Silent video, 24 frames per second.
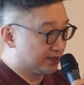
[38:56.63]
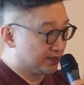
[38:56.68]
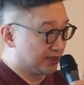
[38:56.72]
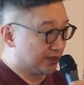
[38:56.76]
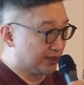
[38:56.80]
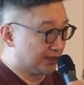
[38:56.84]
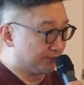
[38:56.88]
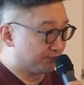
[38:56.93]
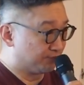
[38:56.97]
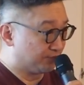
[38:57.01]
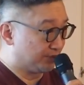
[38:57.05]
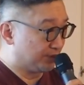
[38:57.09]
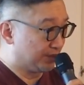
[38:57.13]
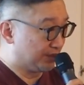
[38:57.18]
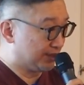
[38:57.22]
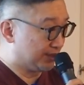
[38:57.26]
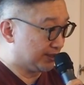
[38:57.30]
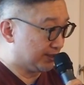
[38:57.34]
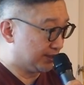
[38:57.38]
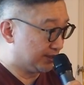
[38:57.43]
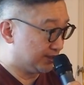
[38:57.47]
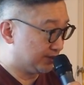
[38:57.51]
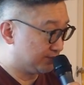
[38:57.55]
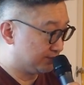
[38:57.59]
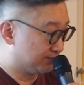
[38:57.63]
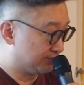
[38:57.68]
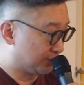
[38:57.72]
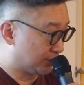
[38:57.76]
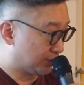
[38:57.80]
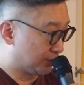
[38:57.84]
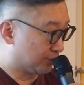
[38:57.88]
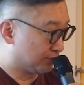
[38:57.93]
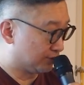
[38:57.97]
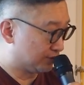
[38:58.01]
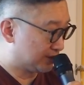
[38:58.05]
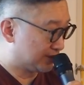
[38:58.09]
if we, you
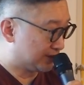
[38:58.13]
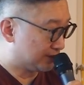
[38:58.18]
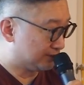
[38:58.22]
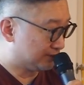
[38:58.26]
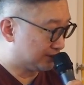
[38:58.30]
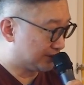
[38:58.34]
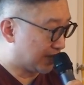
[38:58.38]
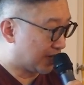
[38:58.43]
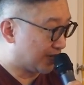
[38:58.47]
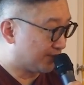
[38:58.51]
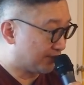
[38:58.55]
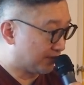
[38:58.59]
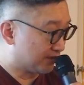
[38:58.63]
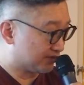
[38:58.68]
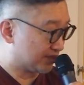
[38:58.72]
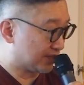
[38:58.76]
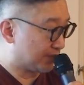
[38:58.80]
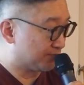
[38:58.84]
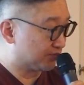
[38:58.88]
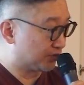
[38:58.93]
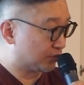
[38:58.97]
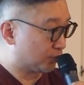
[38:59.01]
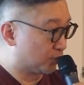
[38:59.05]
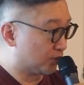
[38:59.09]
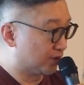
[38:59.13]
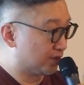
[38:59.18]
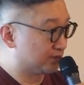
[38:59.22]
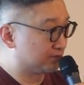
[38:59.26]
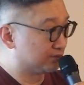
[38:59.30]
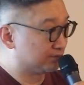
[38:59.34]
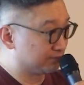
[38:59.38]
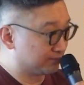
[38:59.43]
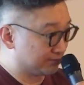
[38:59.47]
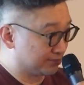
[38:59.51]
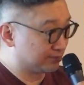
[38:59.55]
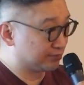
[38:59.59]
know, carve out some of the work
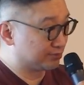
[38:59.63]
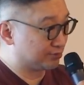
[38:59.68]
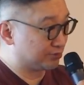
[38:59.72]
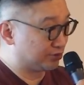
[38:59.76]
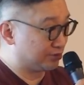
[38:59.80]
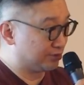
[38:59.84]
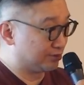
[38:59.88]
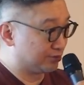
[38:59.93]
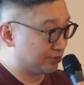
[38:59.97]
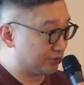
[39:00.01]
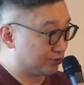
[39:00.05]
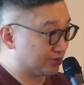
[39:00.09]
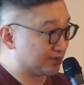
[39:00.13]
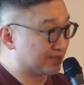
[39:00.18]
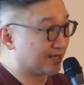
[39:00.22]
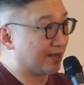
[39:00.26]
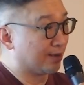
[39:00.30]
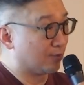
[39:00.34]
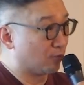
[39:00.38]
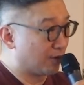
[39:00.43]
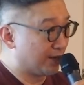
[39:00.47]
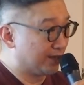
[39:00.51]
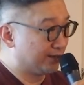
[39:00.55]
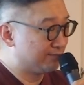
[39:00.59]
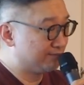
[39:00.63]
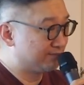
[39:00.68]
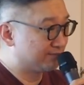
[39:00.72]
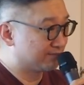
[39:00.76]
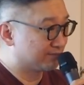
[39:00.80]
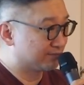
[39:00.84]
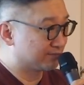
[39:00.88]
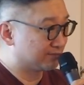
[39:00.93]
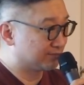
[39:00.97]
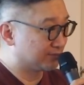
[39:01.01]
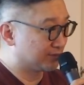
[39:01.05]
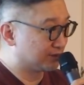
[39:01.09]
to Taiwan,
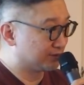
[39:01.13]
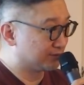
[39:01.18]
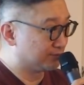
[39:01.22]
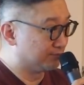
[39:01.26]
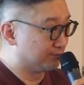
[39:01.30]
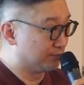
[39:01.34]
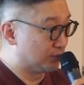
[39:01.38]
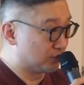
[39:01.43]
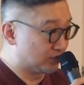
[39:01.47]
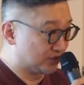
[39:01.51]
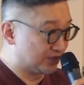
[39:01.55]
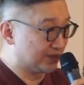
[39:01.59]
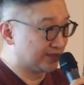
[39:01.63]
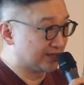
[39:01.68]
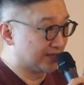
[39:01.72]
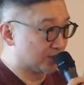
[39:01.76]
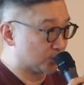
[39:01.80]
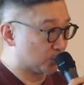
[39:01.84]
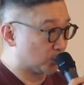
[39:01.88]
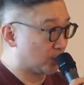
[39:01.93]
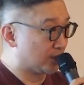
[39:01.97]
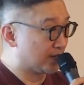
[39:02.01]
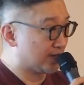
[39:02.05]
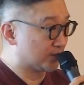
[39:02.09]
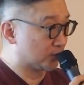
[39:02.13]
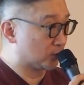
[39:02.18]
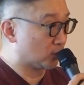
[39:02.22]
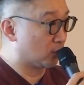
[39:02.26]
music as well as